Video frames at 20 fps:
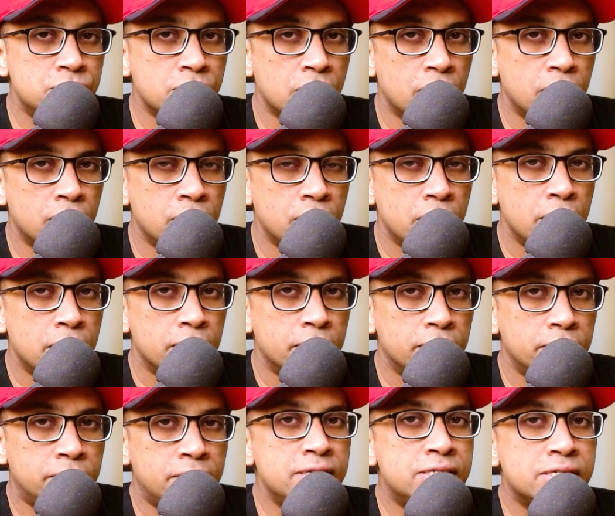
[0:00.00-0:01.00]
uh,
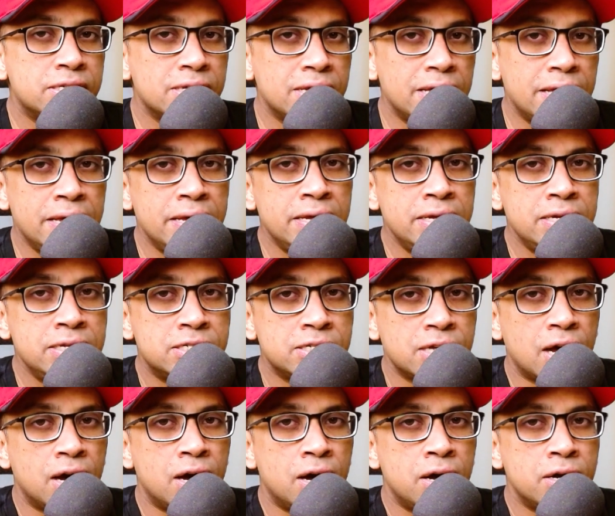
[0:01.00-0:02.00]
this
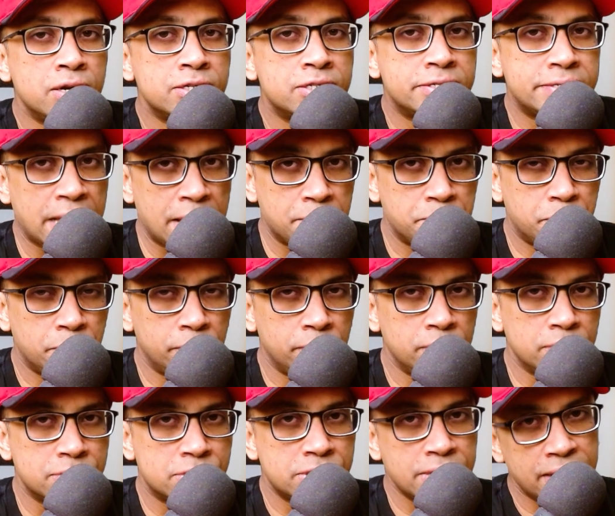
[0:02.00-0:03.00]
is a
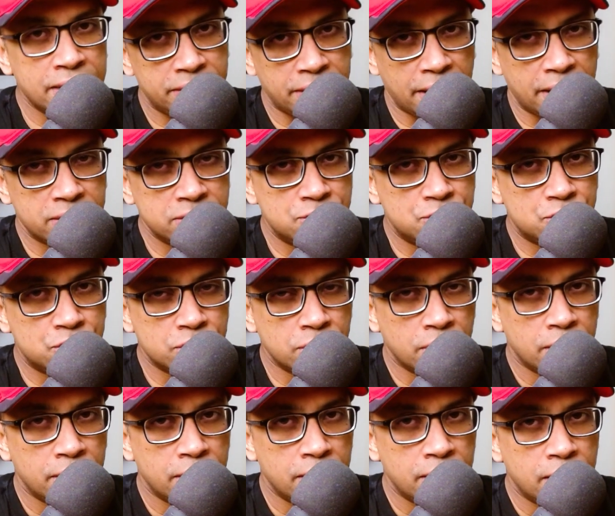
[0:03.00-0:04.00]
sample
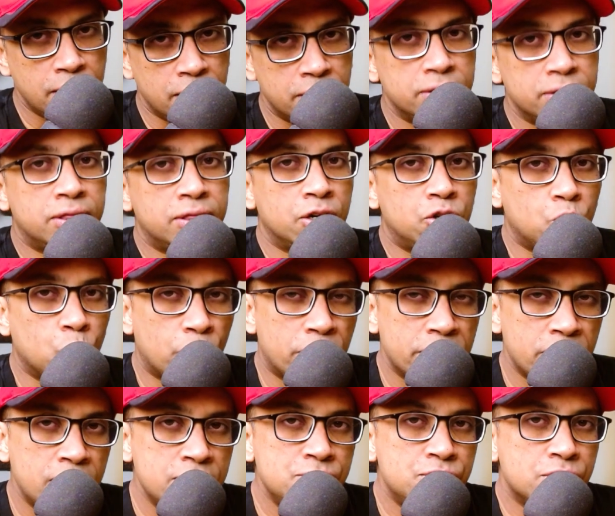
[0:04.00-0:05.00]
sentence, the
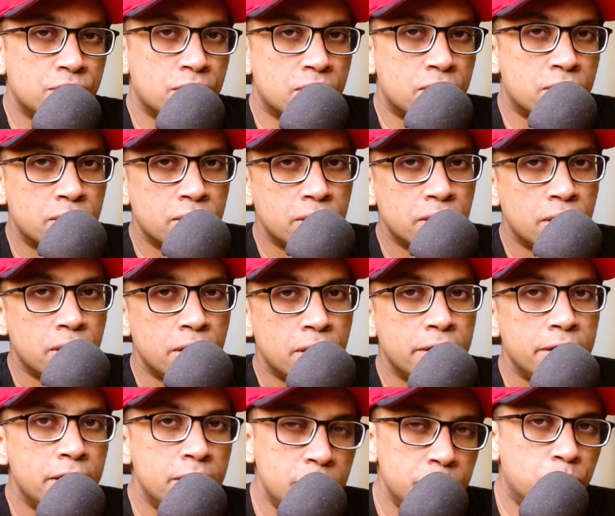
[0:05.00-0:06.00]
tokenizer
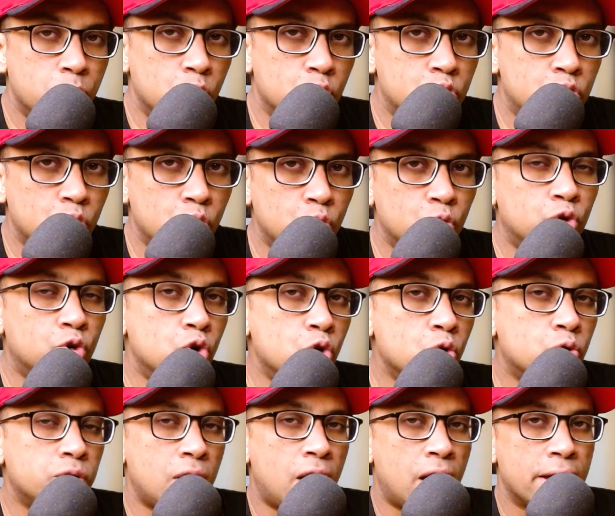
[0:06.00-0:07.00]
input would
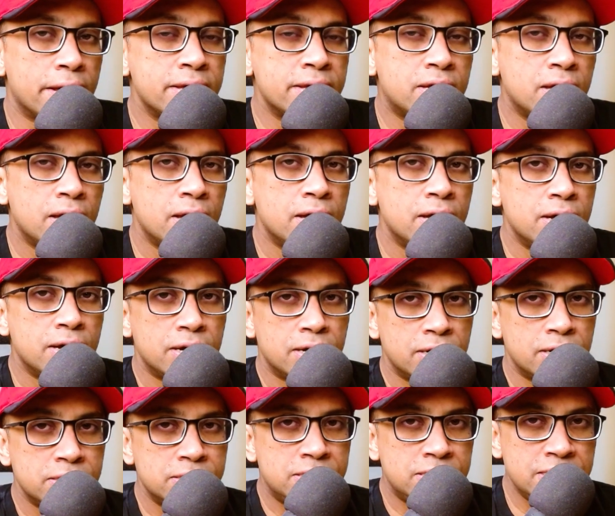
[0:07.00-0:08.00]
look like
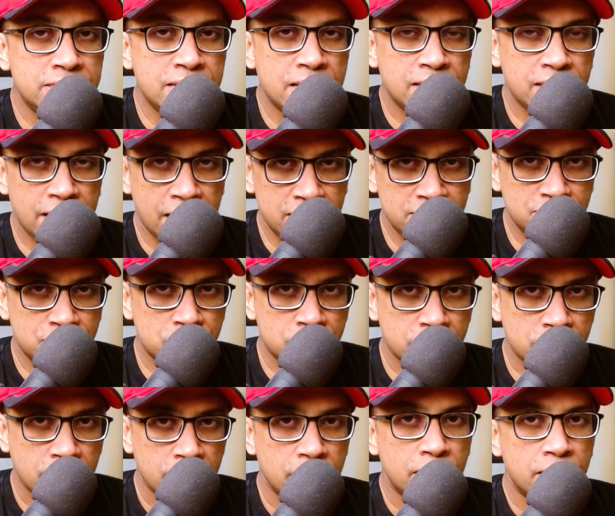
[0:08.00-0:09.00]

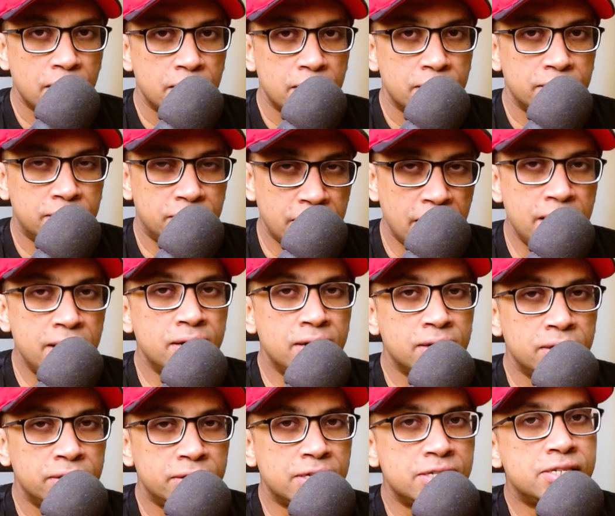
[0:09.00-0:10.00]
CLS,
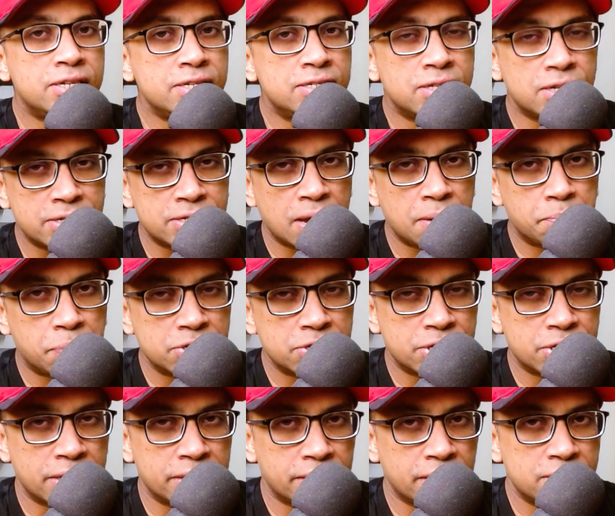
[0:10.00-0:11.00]
then this is the sample
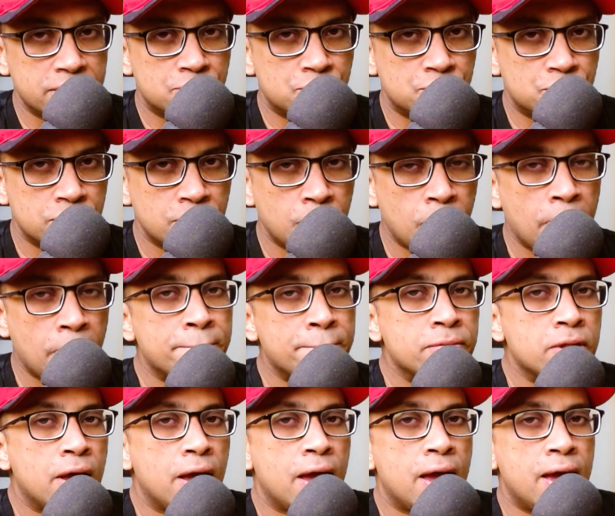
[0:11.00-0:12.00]
sentence.
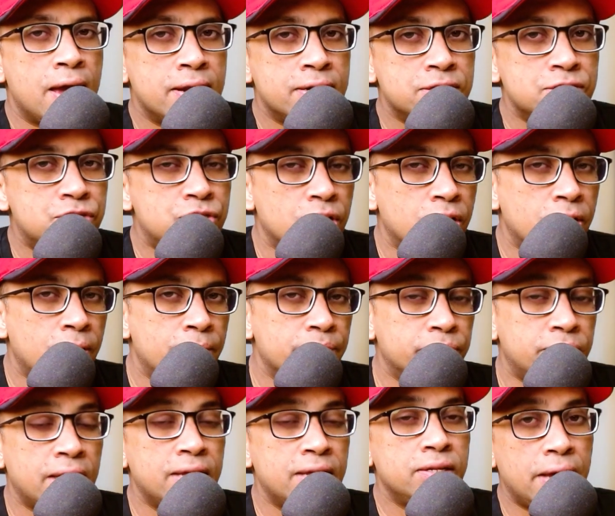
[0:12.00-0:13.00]
And
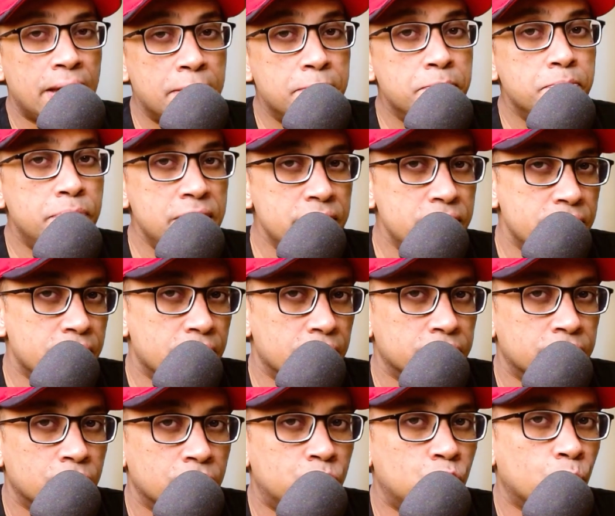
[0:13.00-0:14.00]
um, then
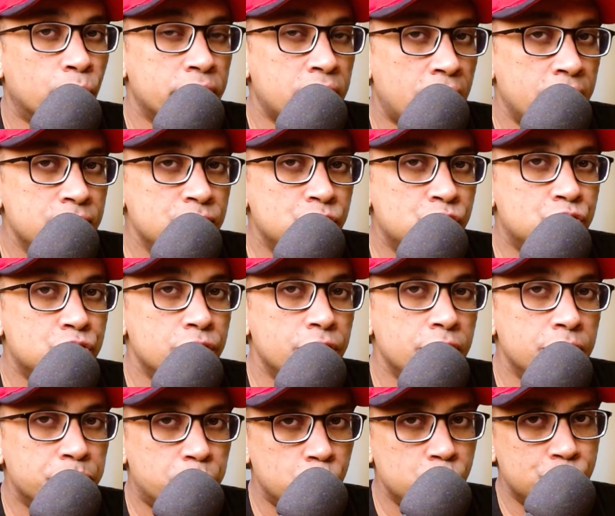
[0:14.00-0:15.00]
embedding the tokenized
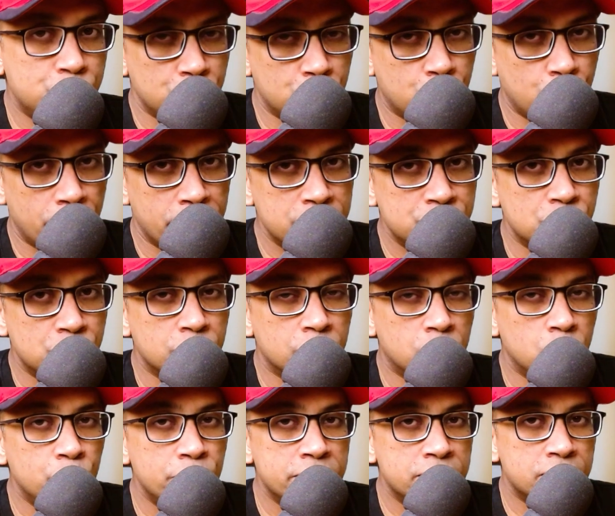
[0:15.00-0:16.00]
input sequence,
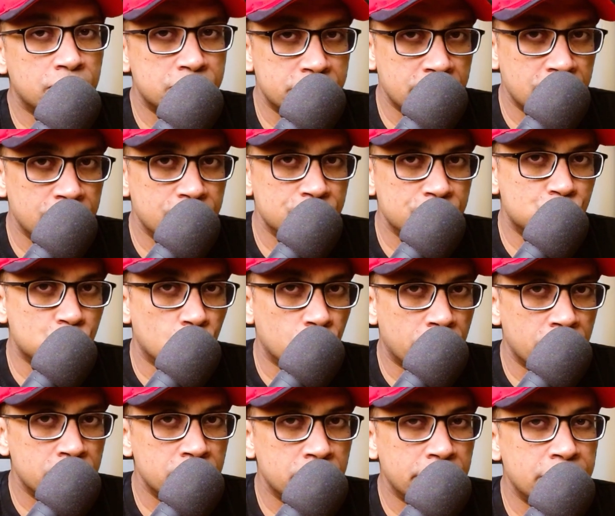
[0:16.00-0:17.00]
including the CLS
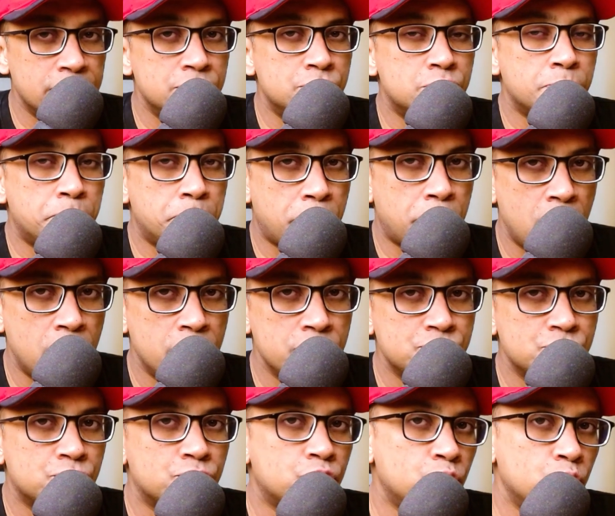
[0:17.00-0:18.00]
token, is
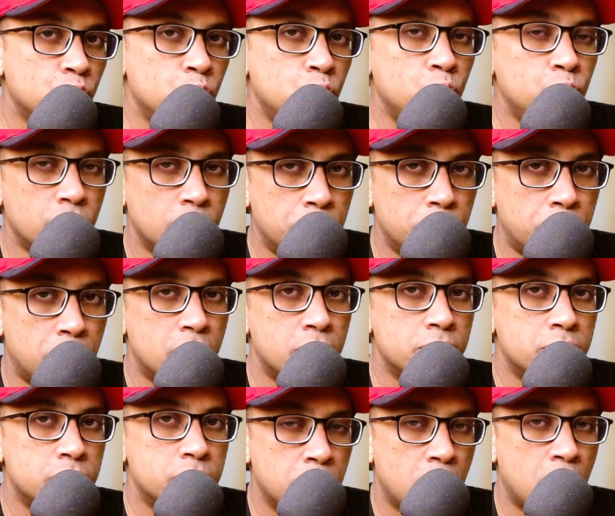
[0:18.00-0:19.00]
passed through the
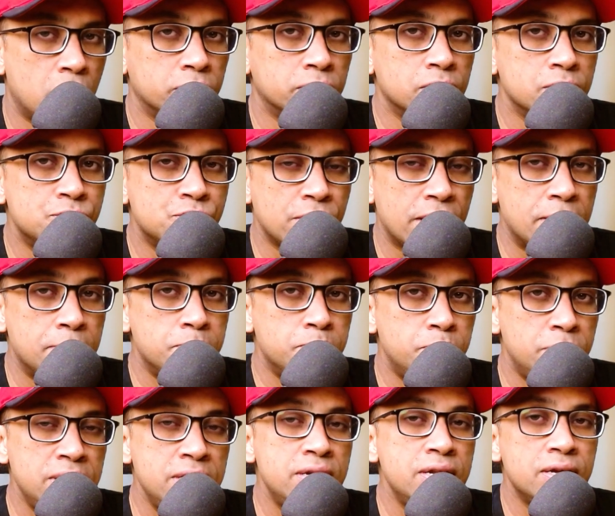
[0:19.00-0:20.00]
BERT model's
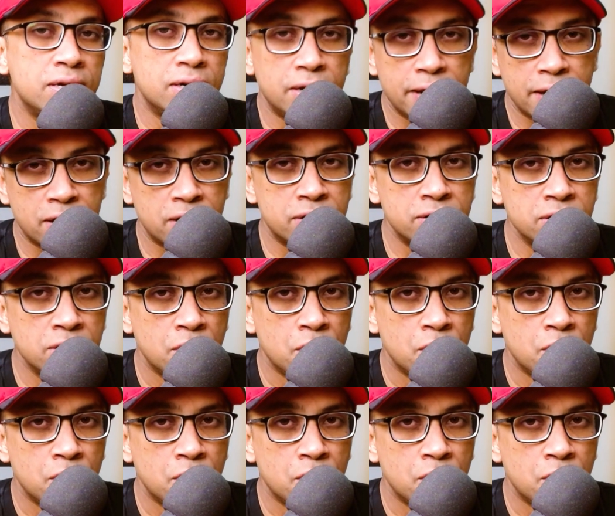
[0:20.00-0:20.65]
embedding layer,